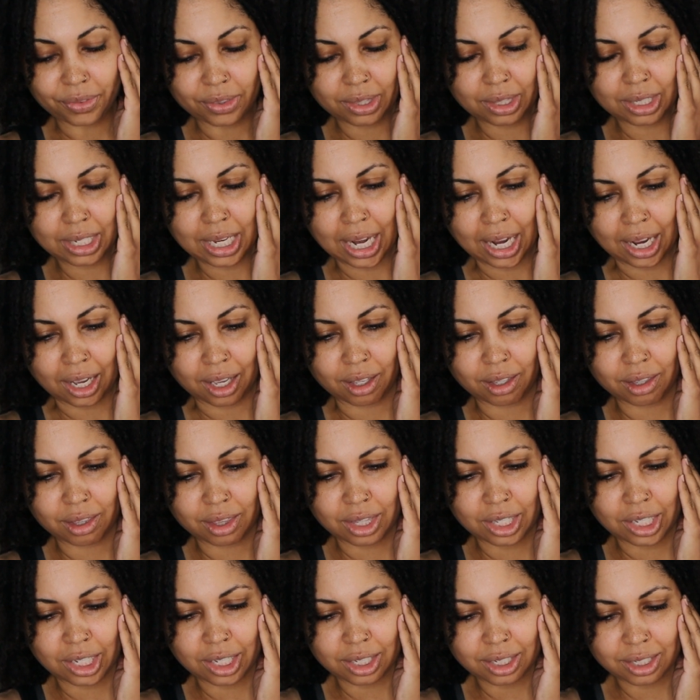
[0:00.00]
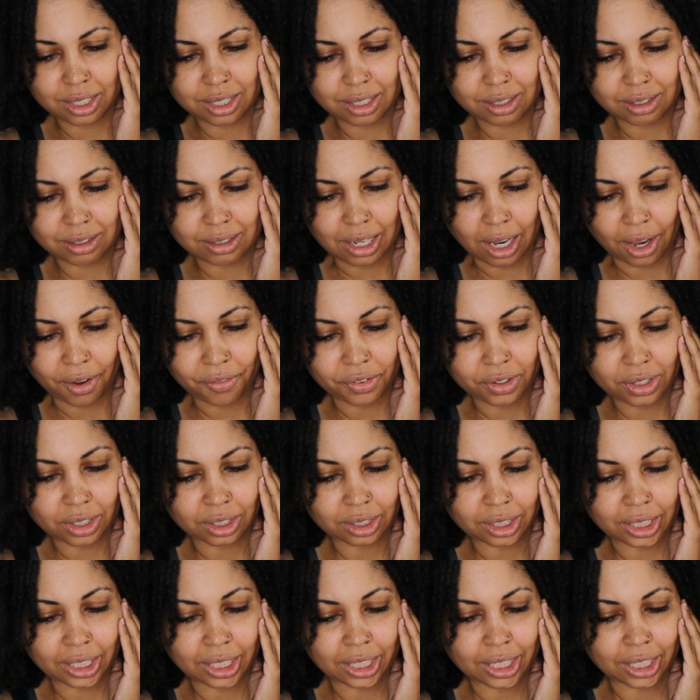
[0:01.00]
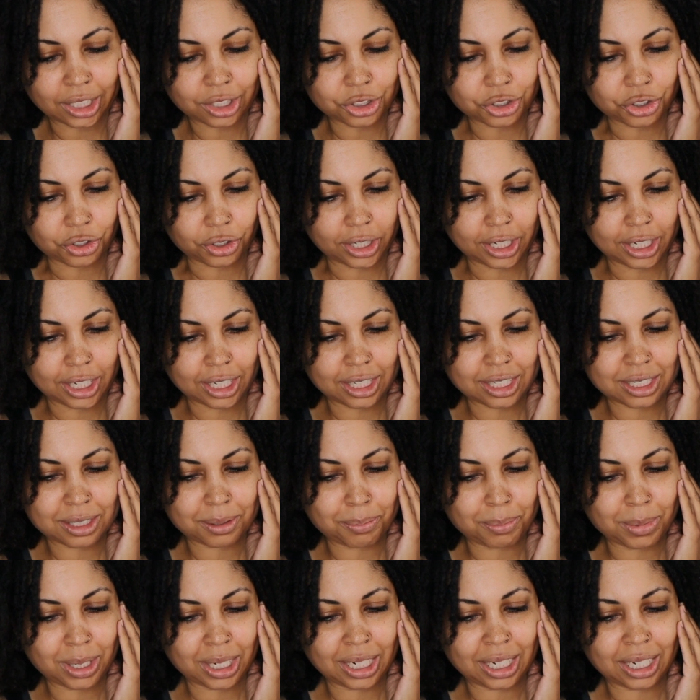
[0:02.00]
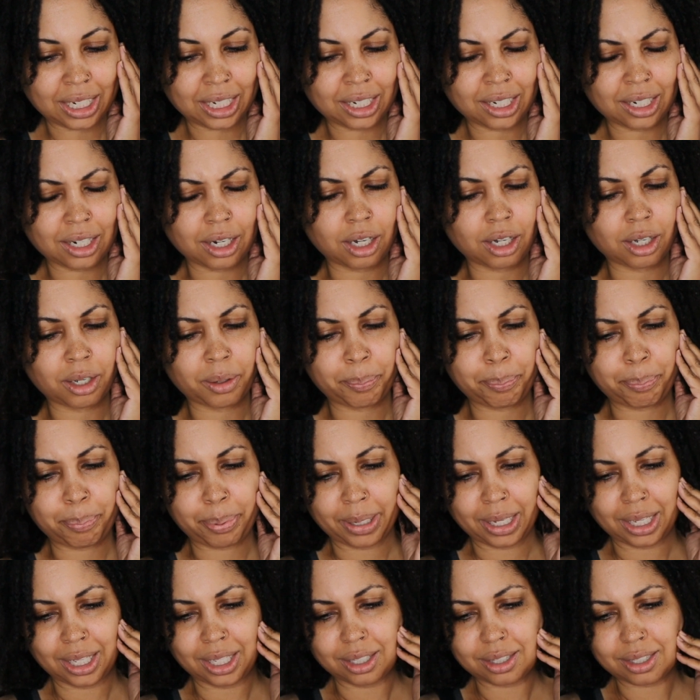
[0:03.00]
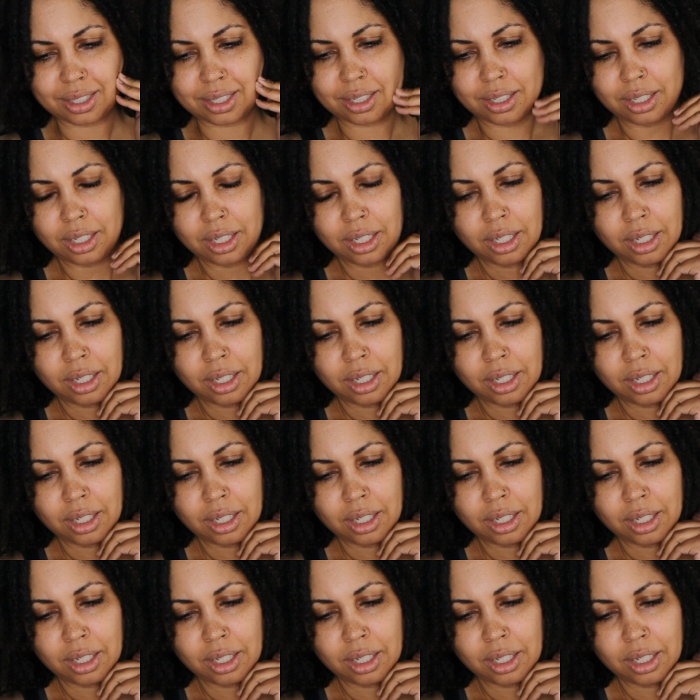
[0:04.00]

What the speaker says: yeah, this definitely intrigues me a bit.